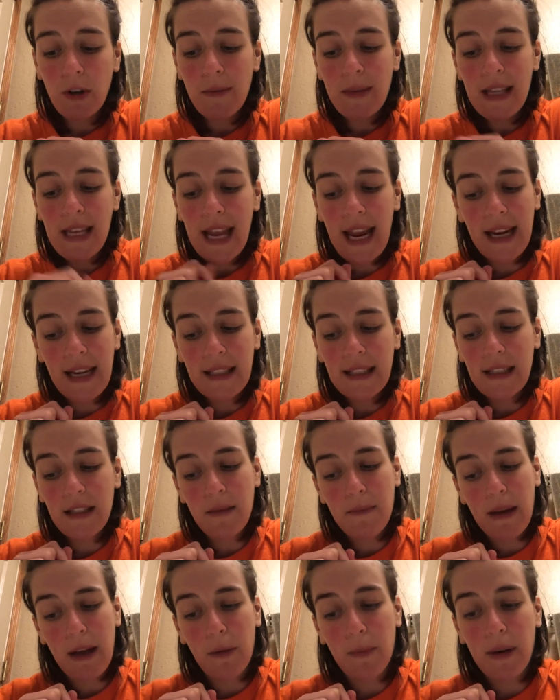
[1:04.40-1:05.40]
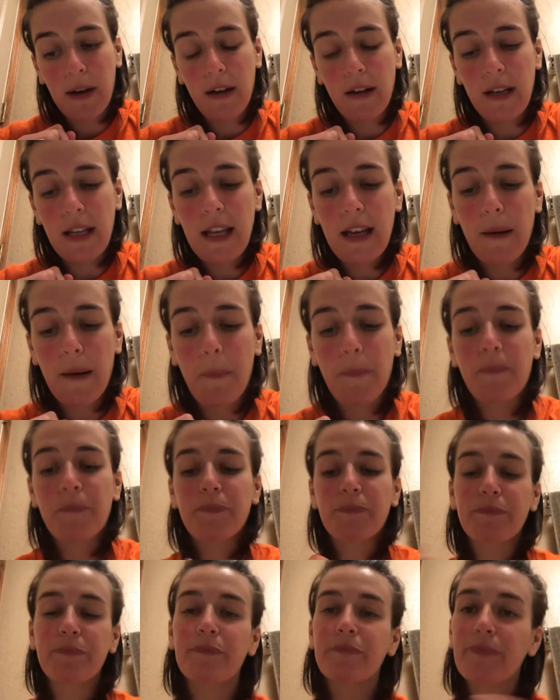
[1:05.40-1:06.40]
and the anus is the male perineum.
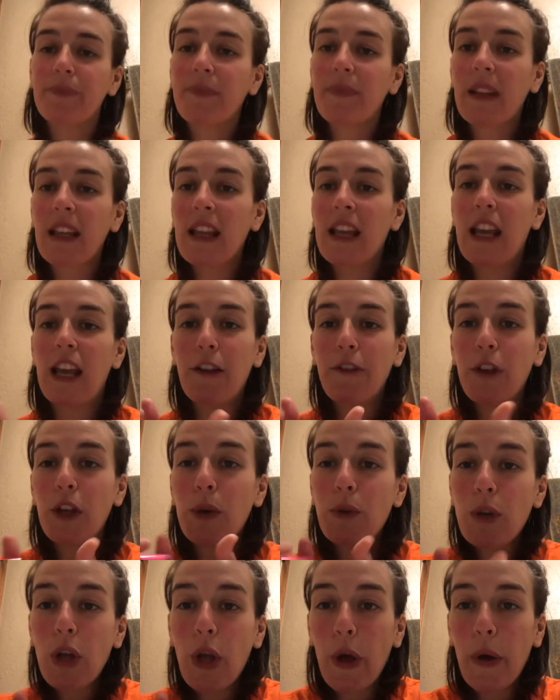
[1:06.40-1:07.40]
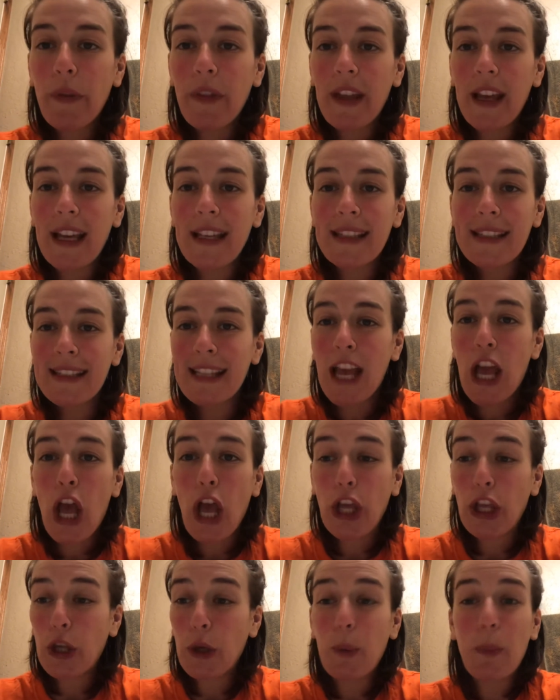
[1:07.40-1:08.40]
If you know this,
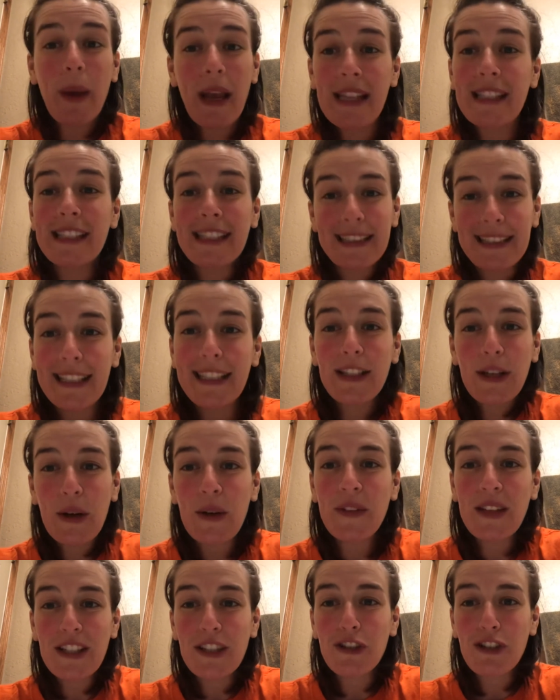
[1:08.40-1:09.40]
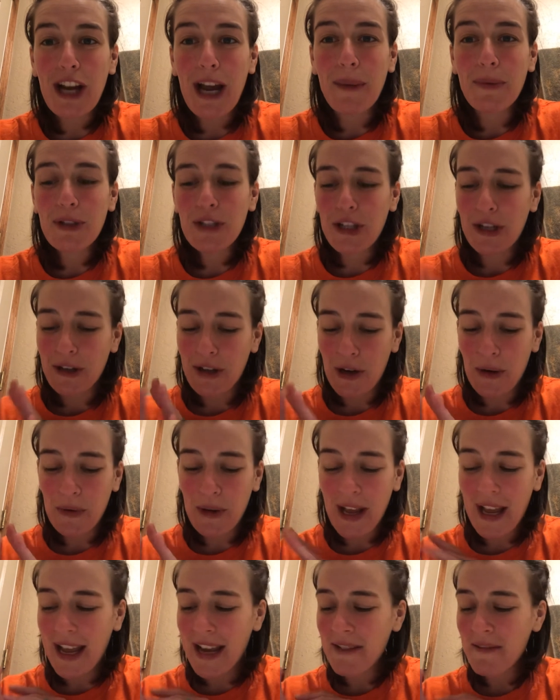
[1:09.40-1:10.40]
you basically know this chapter,
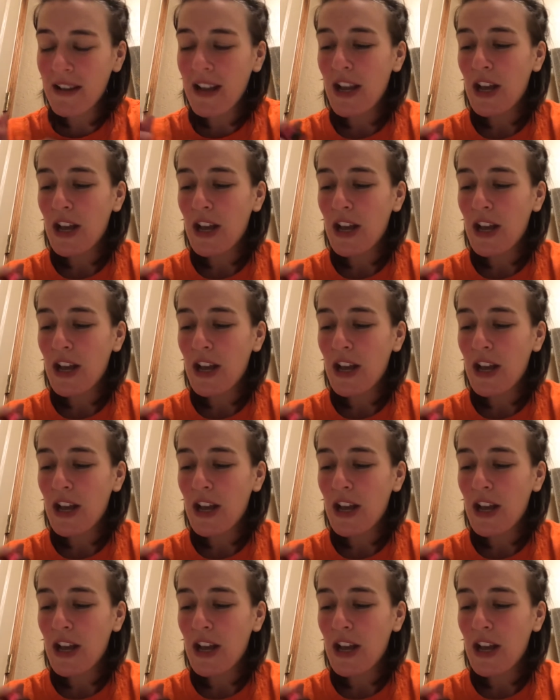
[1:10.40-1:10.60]
okay?